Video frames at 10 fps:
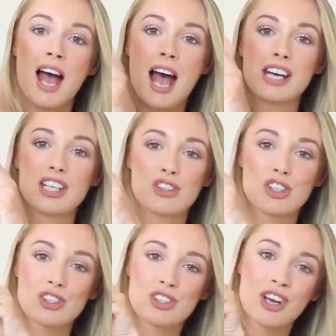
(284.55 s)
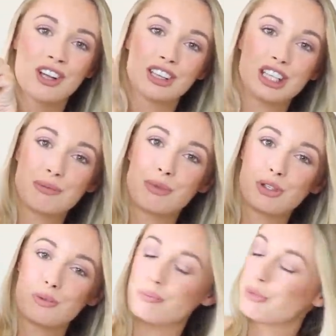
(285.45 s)
and it's just the
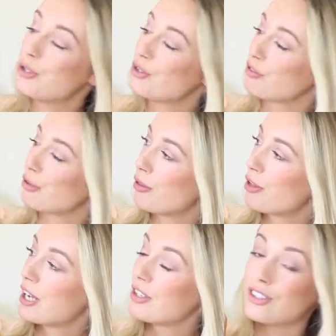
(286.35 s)
most beautiful thing.